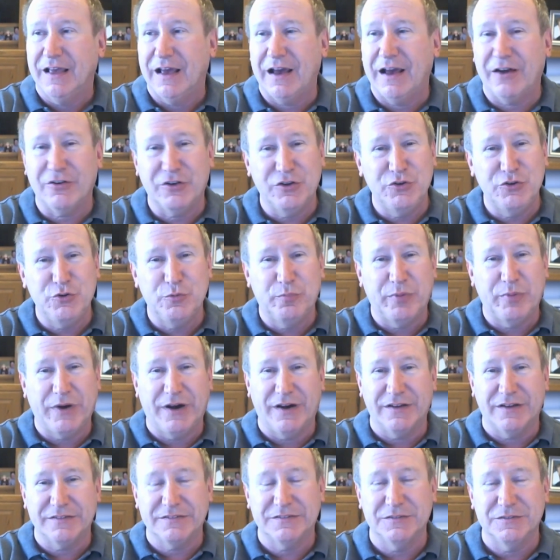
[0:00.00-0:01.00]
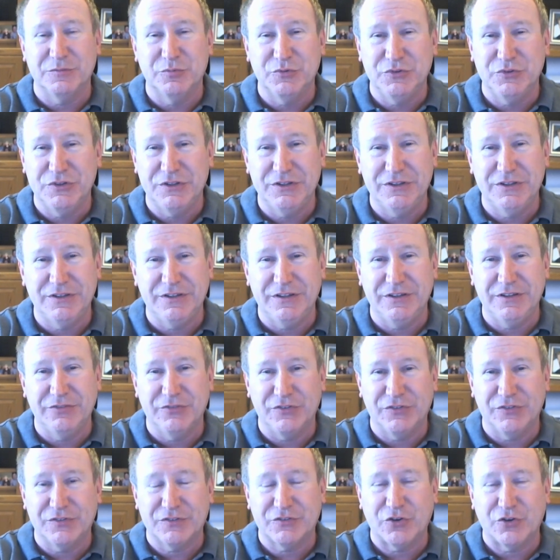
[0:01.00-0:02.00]
how can you possibly
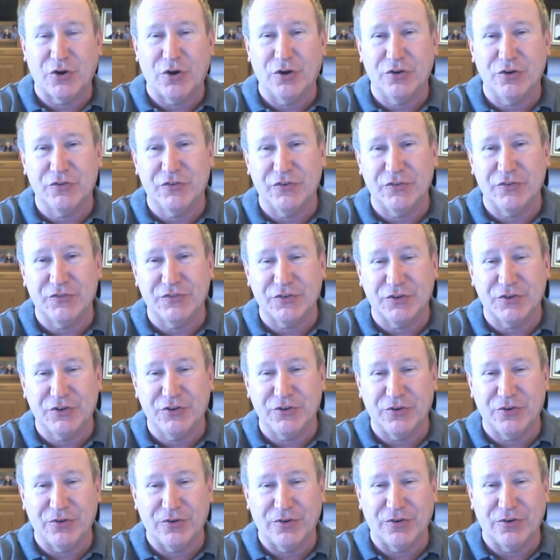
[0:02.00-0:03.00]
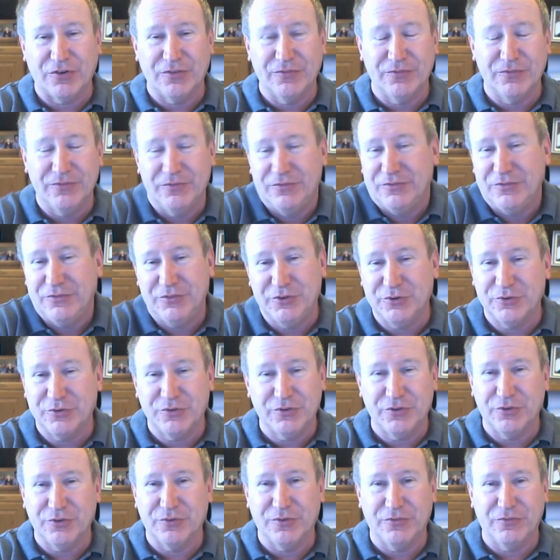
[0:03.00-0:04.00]
even start to secure
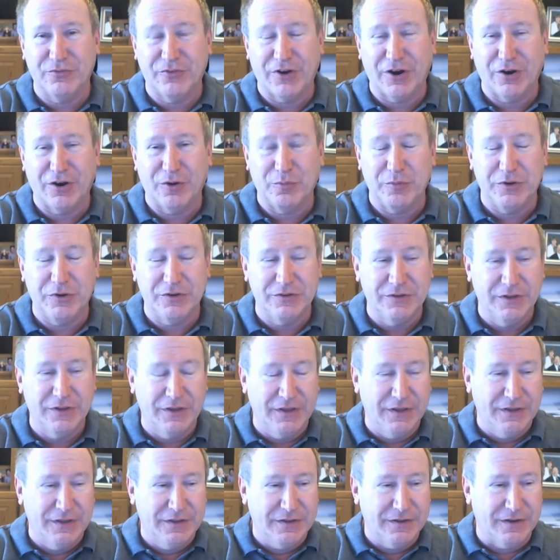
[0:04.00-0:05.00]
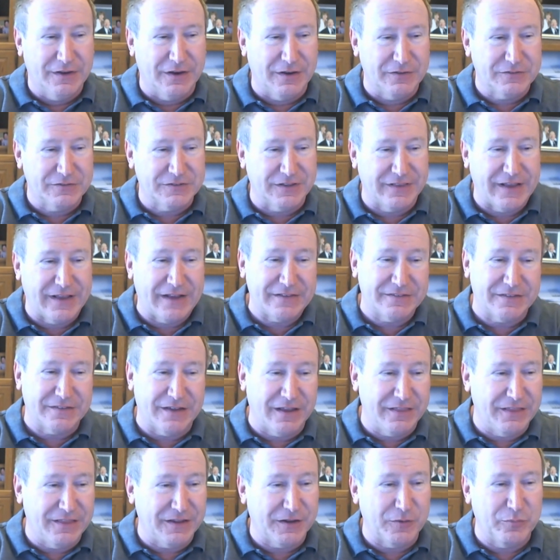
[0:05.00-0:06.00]
your environment? So that's,
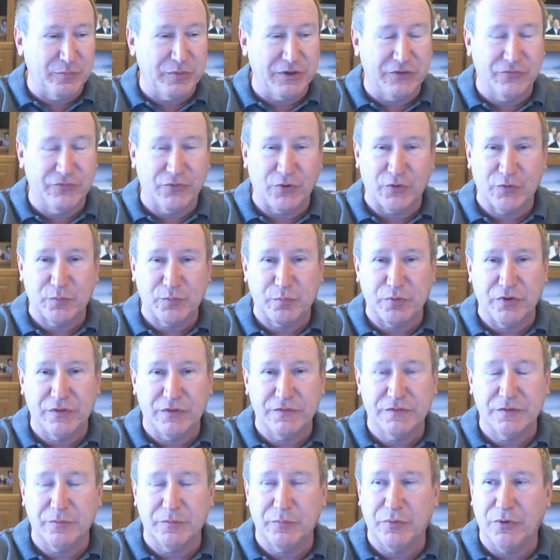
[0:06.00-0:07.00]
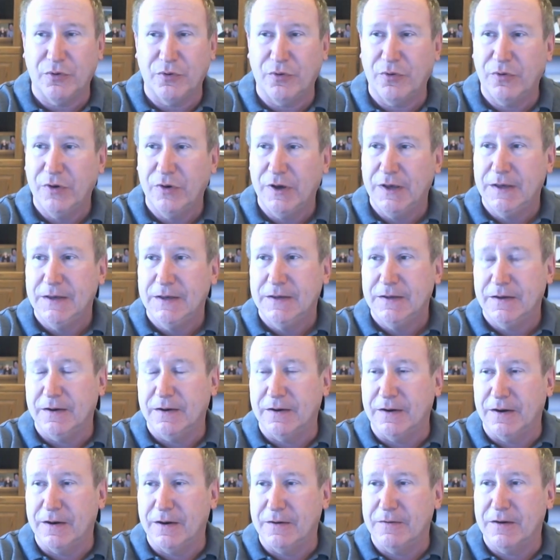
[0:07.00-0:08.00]
I think, a big first principle.
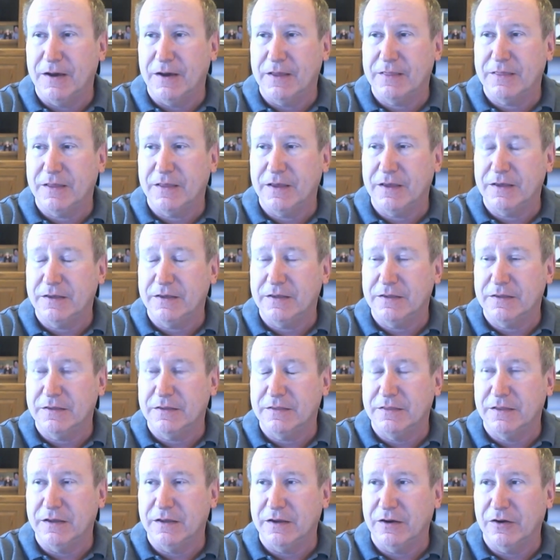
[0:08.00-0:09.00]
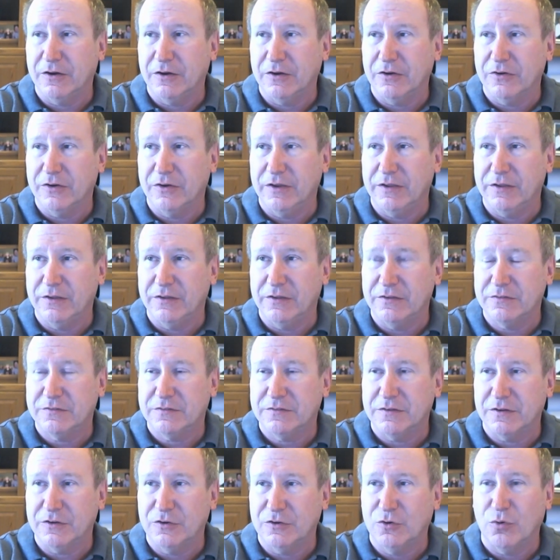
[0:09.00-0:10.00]
I think there
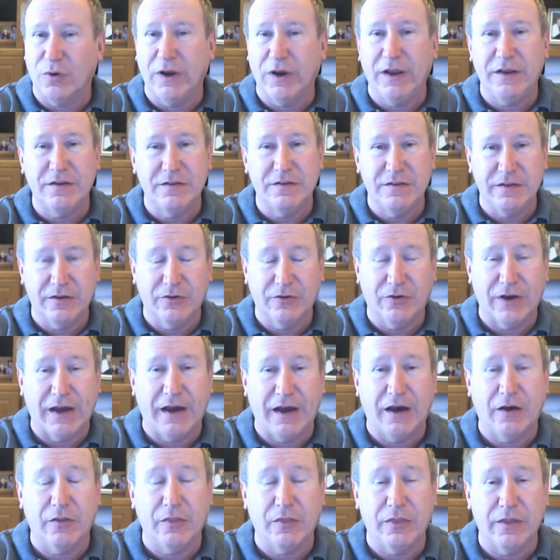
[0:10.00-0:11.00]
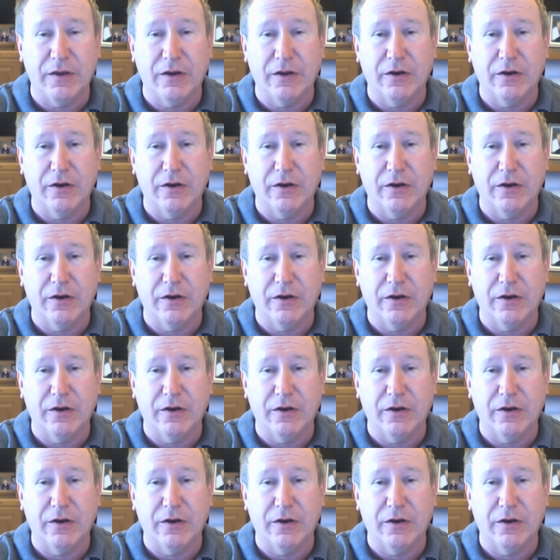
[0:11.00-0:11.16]
is a great deal out